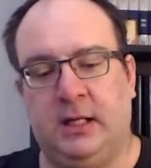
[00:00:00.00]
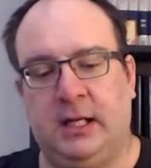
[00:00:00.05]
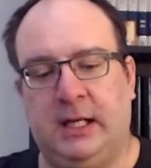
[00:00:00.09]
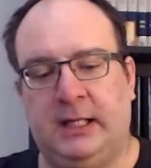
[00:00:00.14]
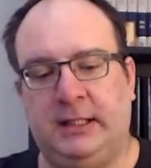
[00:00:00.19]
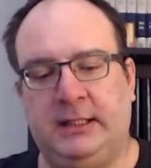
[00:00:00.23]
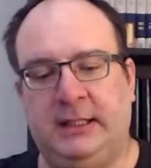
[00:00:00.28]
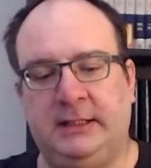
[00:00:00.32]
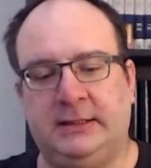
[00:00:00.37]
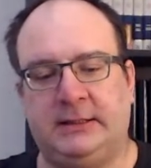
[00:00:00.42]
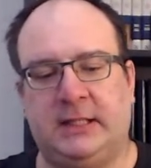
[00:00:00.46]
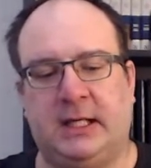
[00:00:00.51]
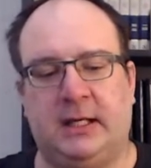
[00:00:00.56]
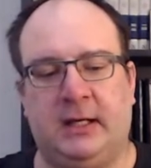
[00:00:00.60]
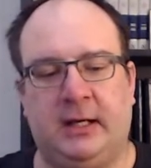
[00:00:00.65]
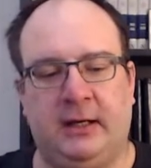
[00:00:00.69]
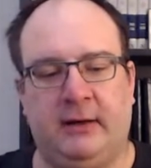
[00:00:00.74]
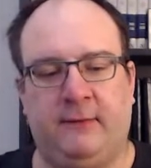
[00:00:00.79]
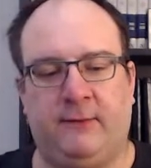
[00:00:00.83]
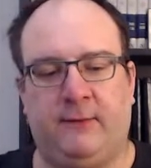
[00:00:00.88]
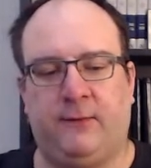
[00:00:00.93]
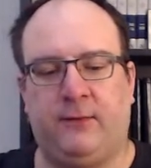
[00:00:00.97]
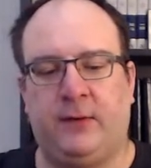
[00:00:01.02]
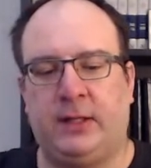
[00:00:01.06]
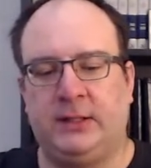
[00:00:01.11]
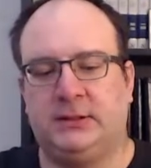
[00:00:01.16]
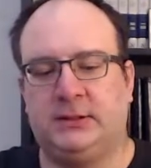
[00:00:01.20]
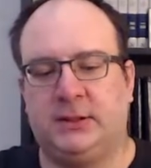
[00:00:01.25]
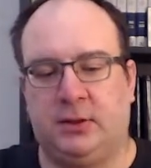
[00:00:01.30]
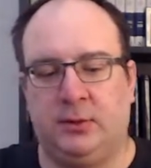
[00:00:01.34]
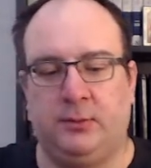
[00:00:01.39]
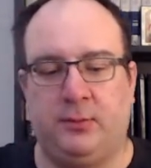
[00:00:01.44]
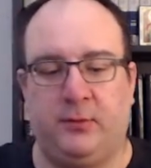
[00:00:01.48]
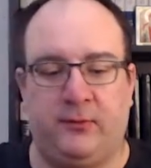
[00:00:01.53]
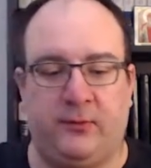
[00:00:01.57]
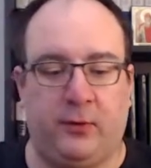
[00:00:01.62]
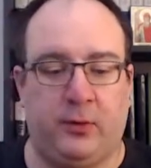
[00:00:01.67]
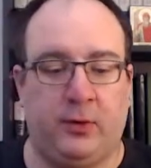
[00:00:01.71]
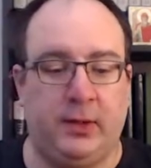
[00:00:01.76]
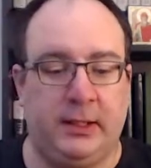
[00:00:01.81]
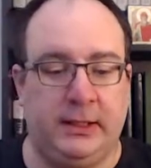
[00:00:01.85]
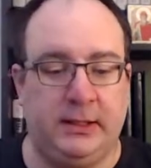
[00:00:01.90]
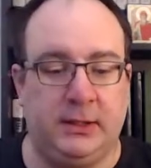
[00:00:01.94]
and he's getting friend zoned
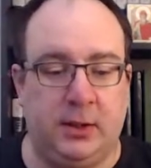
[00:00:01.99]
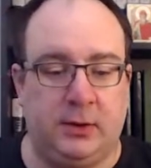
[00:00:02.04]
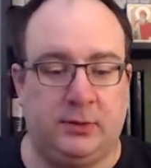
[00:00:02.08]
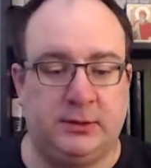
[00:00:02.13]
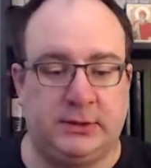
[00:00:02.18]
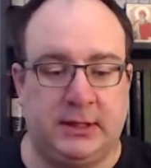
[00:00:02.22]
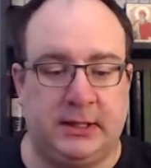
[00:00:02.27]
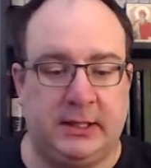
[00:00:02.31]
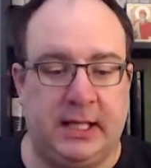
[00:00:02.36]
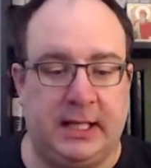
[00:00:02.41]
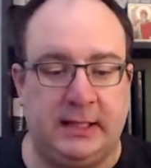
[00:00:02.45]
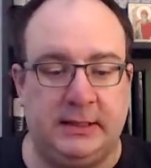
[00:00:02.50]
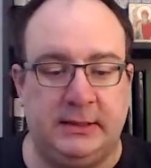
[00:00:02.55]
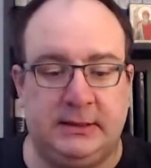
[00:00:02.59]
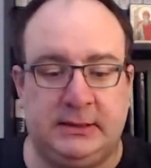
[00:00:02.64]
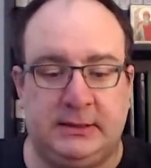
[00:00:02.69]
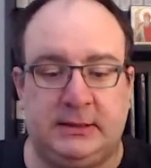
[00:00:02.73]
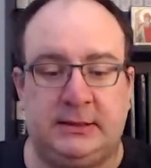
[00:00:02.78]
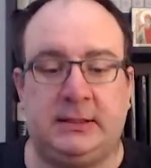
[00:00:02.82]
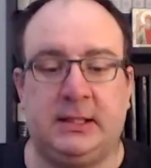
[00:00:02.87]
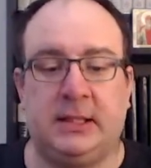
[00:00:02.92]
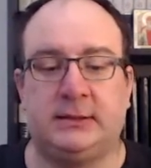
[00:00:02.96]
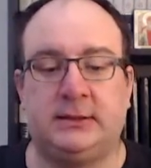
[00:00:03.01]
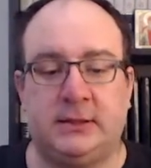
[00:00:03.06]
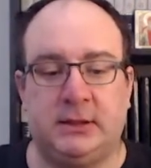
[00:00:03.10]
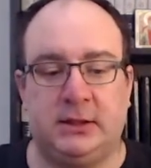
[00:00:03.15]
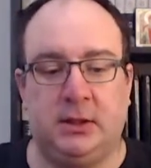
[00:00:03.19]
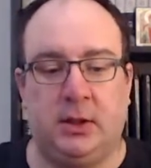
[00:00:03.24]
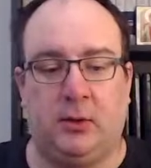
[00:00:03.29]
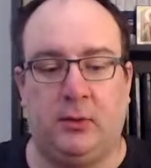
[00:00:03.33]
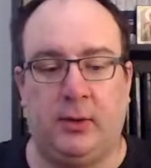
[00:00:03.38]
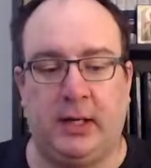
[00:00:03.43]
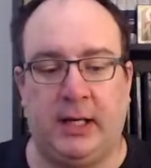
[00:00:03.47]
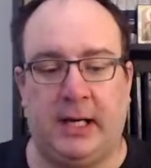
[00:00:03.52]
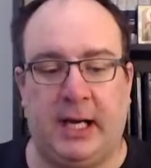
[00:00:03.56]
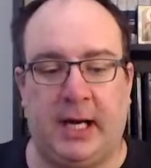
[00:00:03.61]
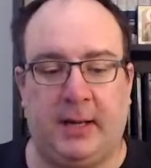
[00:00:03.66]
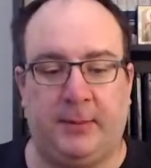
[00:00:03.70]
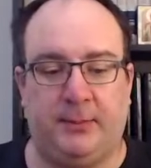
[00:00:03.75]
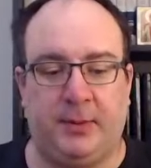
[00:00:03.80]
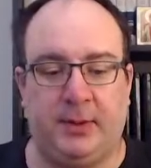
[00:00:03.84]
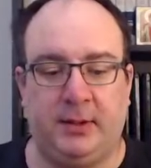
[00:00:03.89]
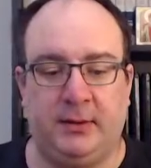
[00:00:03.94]
before he knows it and doesn't know what
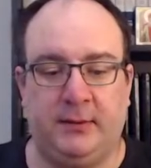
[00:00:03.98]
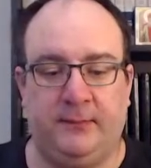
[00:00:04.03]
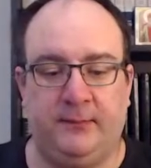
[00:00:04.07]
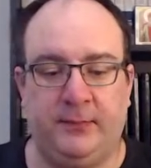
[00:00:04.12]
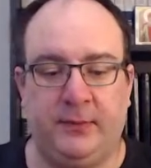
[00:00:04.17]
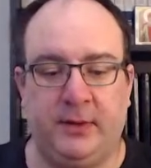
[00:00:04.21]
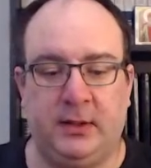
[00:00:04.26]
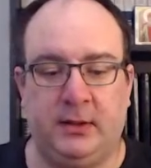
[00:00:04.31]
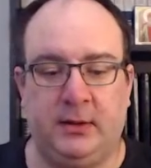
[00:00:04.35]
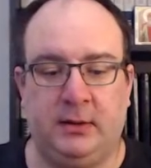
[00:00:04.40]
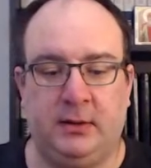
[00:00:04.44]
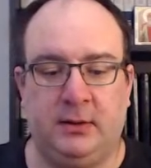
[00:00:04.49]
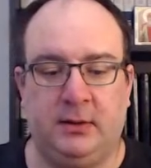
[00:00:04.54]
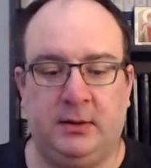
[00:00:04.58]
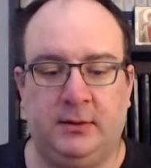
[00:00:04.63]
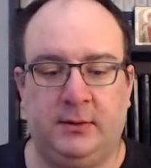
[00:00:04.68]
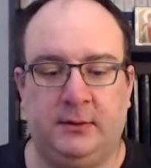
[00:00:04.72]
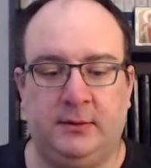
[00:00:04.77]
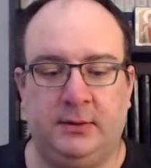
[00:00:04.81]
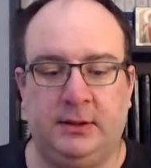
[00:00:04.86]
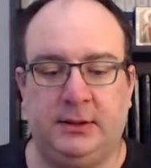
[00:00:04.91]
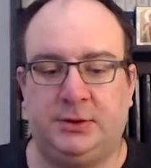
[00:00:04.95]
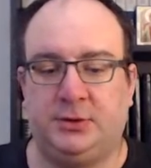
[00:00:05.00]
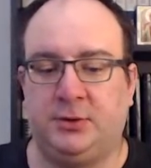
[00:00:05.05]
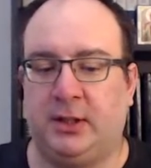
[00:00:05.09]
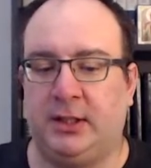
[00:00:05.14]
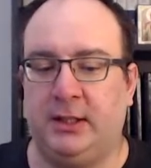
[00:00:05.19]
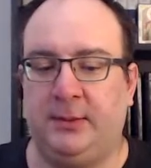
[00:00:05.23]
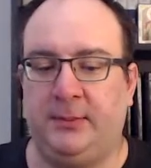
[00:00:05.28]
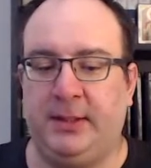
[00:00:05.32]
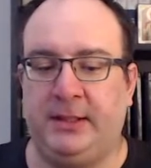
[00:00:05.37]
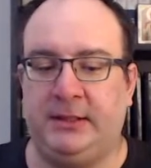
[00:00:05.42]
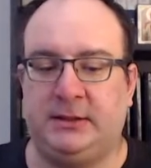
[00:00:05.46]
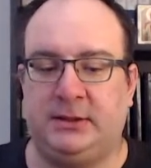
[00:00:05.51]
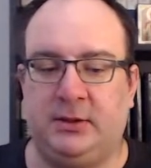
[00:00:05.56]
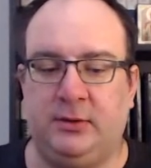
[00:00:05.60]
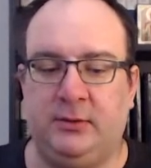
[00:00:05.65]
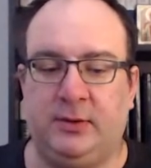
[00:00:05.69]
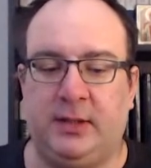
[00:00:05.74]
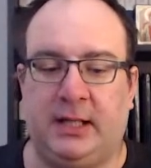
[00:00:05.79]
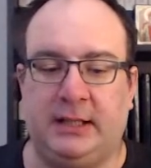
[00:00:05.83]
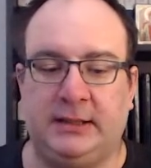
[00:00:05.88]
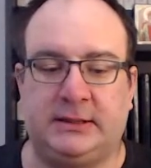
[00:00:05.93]
happened. He's trying to be
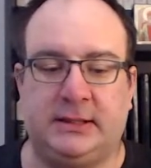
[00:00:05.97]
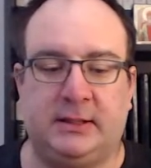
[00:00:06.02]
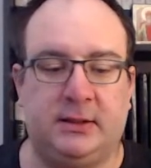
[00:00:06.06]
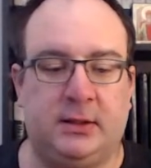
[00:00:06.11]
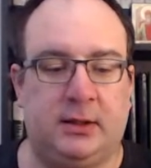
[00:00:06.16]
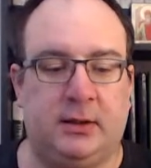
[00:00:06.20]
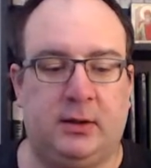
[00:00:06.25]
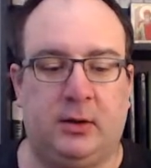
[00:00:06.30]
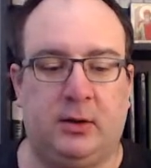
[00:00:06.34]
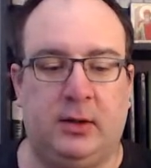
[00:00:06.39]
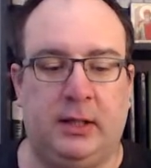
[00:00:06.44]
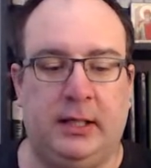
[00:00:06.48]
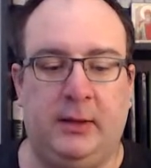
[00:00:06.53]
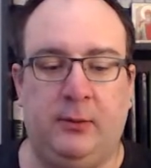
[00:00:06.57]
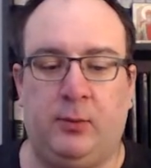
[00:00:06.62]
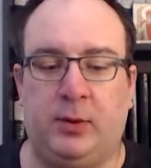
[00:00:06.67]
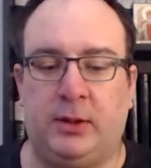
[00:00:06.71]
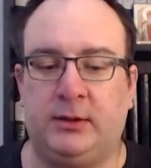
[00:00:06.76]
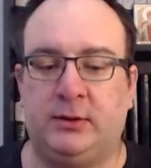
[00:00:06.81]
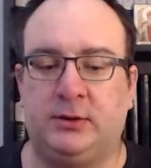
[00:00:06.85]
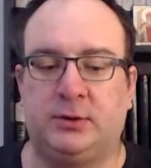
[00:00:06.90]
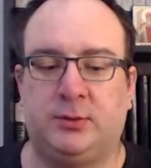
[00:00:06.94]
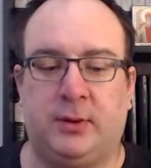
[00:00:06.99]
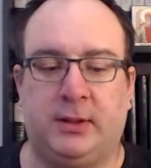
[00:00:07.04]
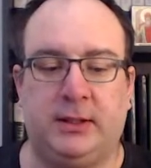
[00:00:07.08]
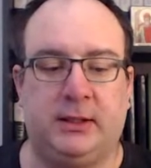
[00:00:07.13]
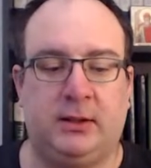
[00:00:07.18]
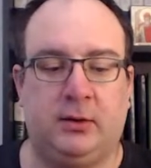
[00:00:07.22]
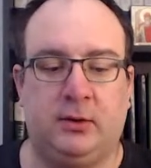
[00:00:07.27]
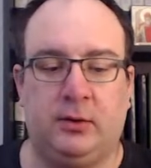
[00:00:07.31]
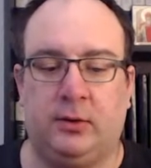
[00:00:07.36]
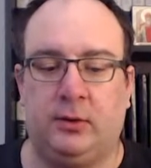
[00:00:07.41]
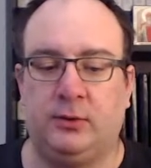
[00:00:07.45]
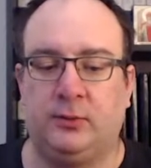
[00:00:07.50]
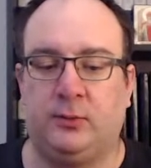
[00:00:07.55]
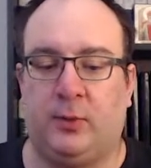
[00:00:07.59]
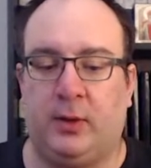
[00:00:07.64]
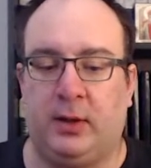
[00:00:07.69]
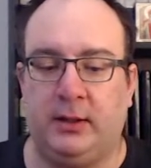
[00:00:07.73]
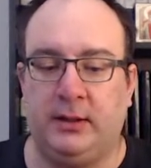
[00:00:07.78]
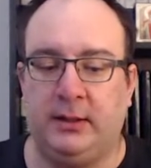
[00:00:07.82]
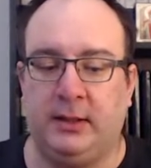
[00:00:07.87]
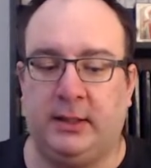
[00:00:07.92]
too nice. And the girl, he wonders why the girl
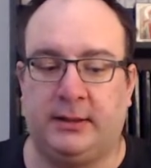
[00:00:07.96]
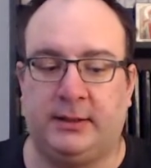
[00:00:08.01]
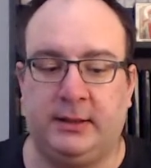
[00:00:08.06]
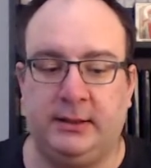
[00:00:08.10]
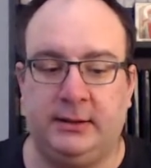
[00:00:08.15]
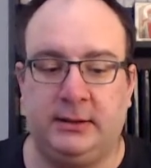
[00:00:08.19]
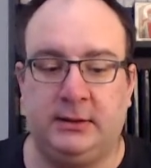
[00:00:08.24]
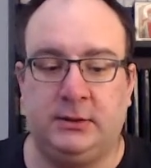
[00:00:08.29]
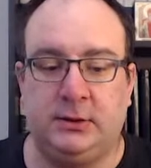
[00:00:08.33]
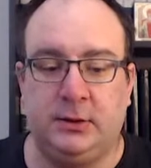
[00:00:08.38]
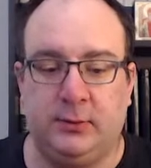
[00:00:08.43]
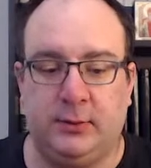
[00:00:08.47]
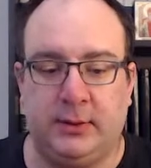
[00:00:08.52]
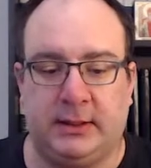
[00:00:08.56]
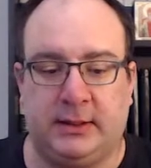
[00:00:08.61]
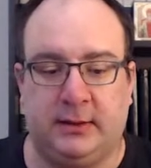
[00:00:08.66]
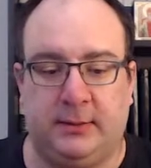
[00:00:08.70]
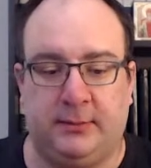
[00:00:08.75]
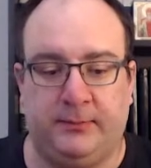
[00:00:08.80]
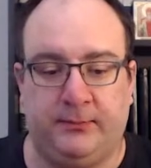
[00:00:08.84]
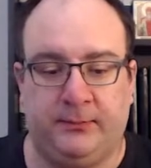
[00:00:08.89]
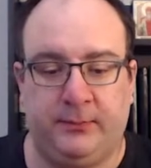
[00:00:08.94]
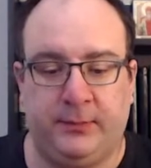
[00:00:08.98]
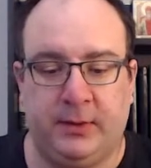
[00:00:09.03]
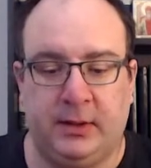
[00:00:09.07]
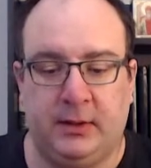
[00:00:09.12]
want nothing to do with him.